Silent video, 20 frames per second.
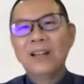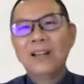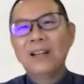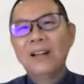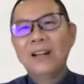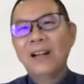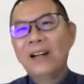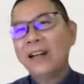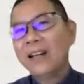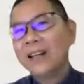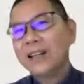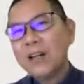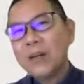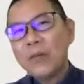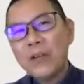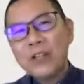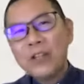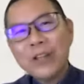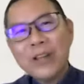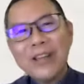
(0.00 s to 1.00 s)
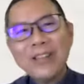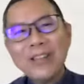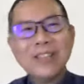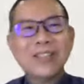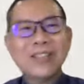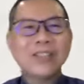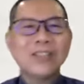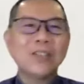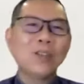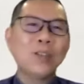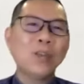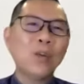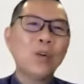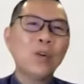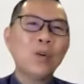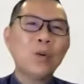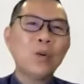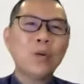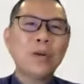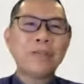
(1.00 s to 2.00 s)
I encourage us to
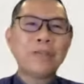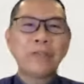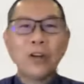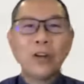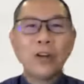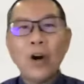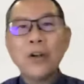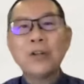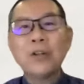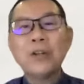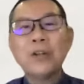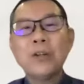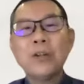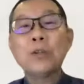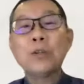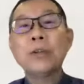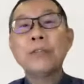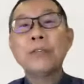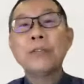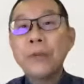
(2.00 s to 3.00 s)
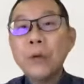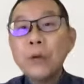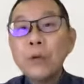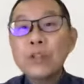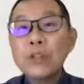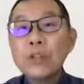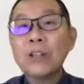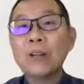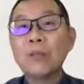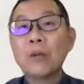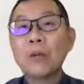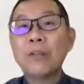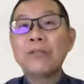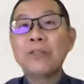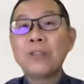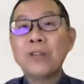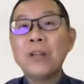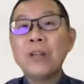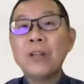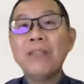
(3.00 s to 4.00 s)
look with God to the future with
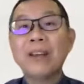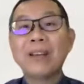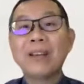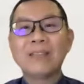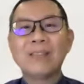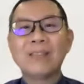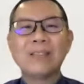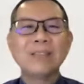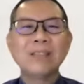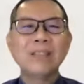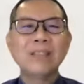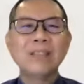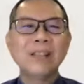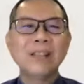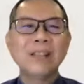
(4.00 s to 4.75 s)
three things.